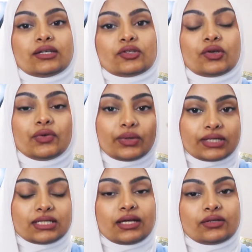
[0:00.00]
So if you want to
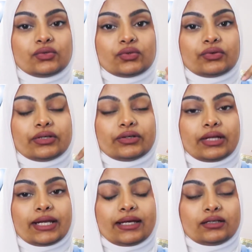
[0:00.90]
see that tutorial
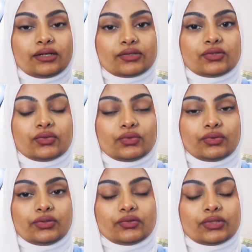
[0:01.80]
and add darts to all
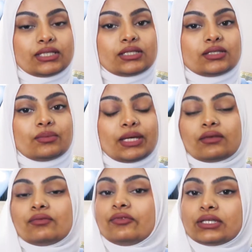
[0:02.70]
your dresses to make
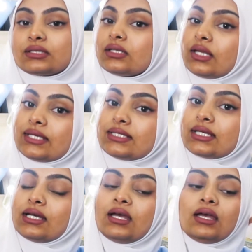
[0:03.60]
them fit nicer,